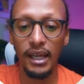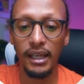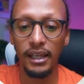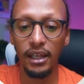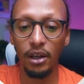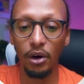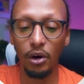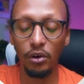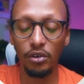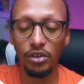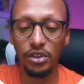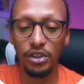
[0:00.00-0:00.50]

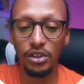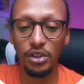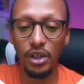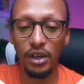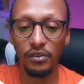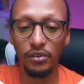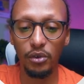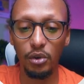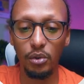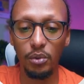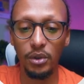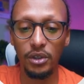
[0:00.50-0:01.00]
Now obviously you
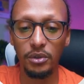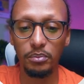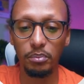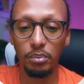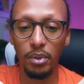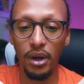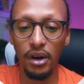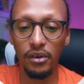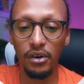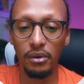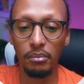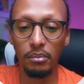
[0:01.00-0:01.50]
have to always
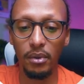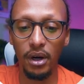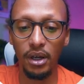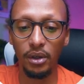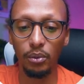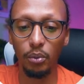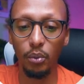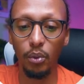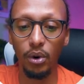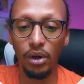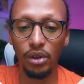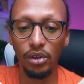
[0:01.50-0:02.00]
bear in
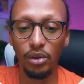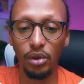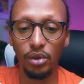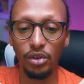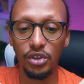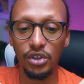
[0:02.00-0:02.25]
mind what your